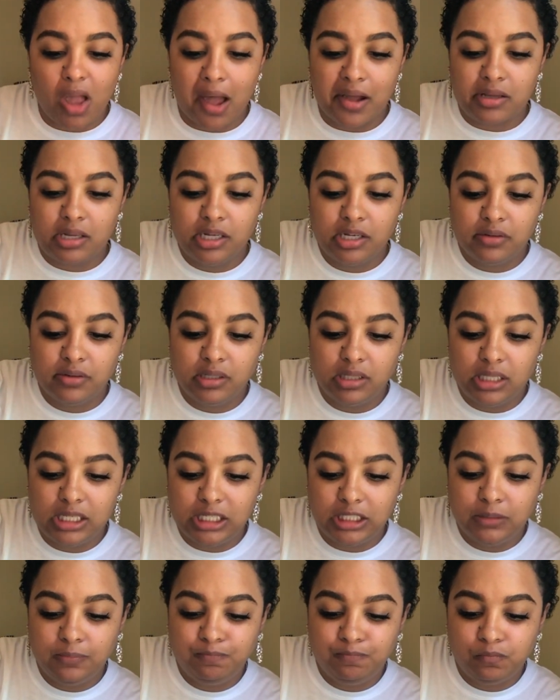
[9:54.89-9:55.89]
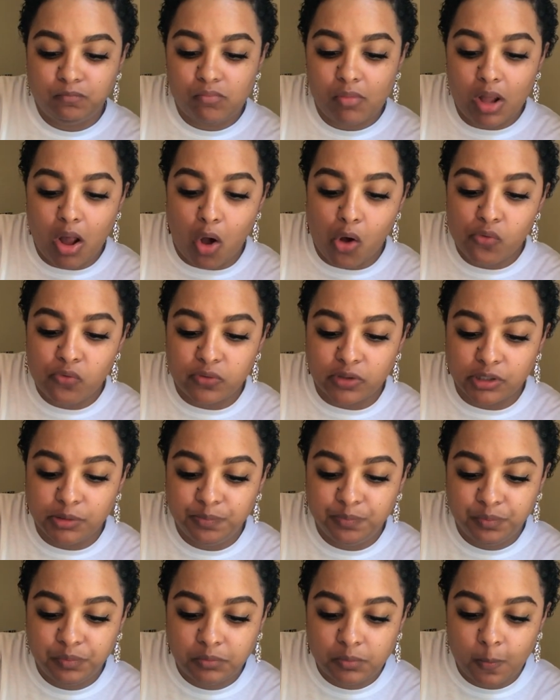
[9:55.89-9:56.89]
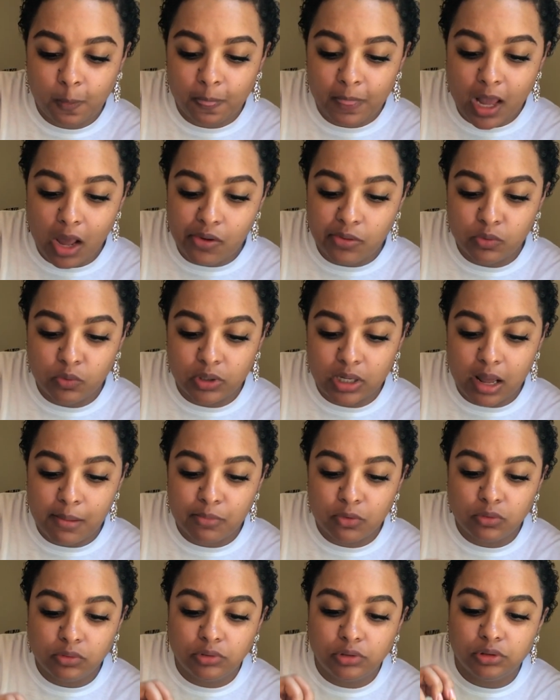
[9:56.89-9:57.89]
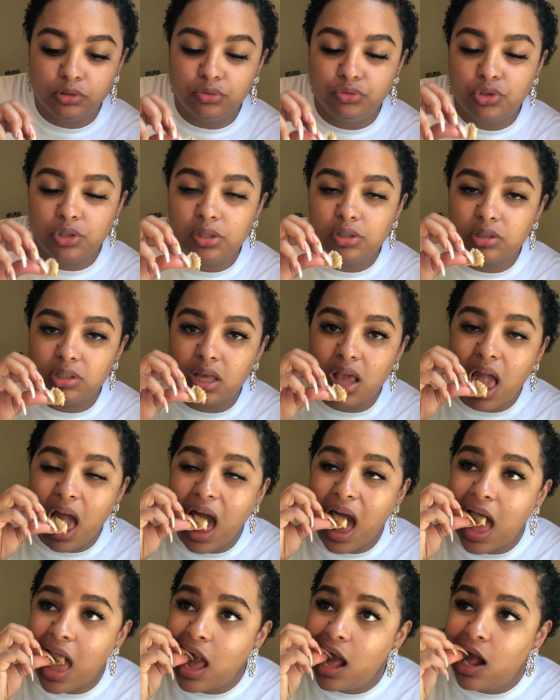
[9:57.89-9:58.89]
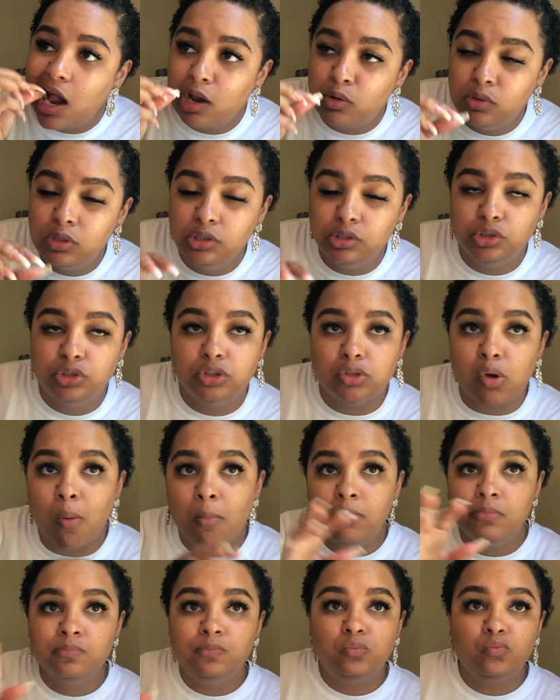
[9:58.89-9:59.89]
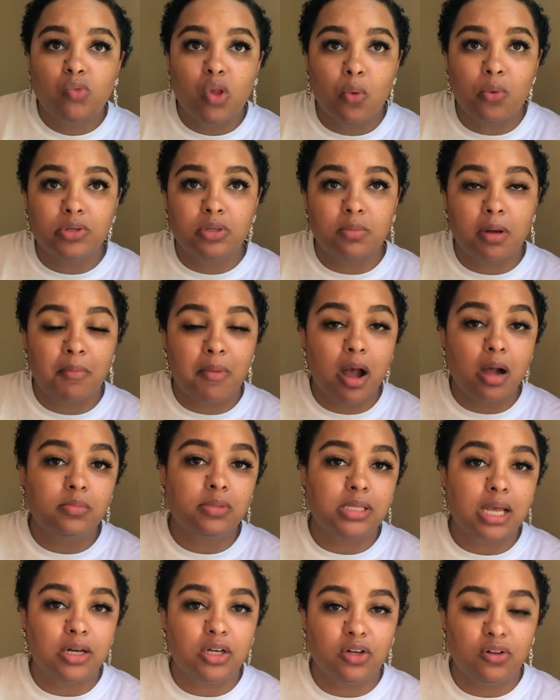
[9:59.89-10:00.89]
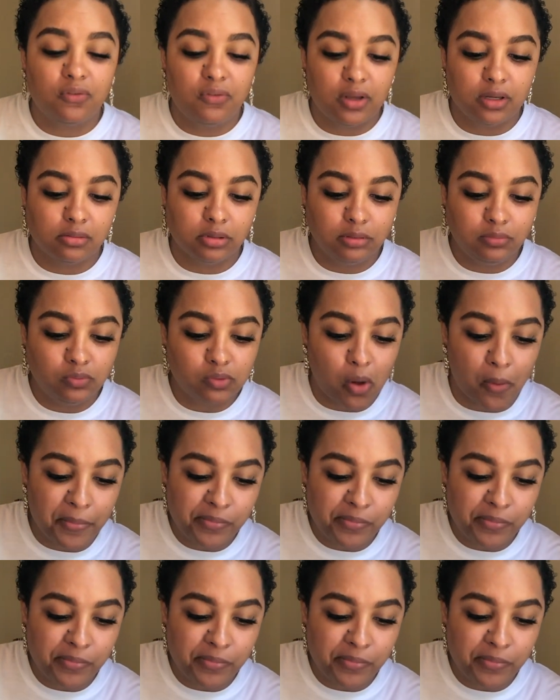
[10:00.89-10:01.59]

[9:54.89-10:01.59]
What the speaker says: I carried that over when I moved to New Jersey, which was my mom's side of the family.